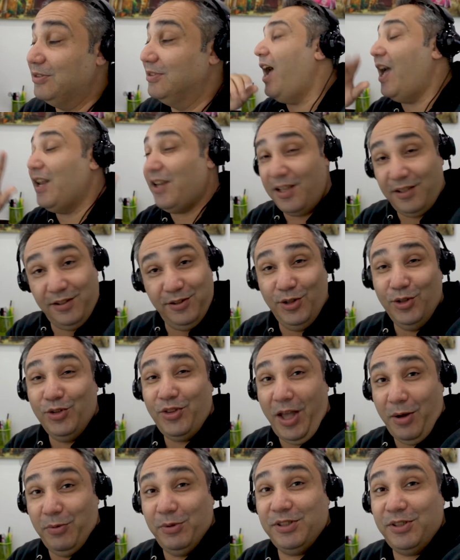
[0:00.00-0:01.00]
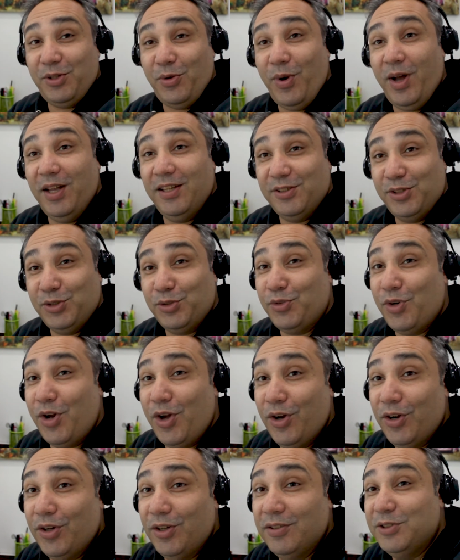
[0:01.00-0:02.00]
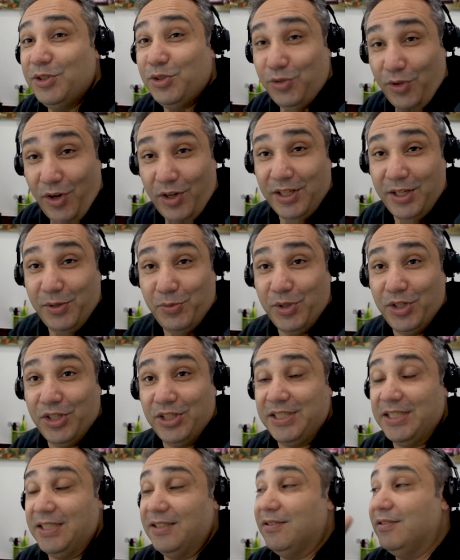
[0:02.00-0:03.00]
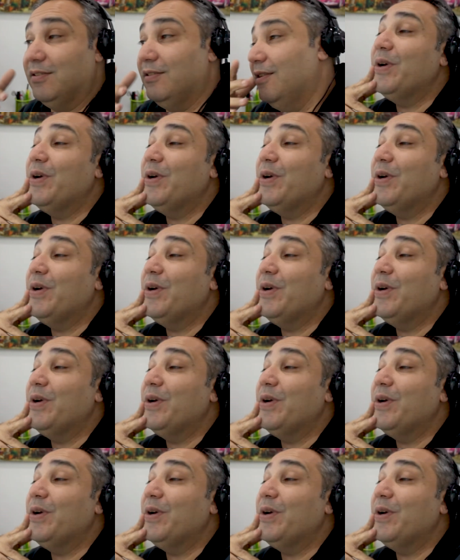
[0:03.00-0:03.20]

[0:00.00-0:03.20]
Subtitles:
And I thought that was quite strongly worded.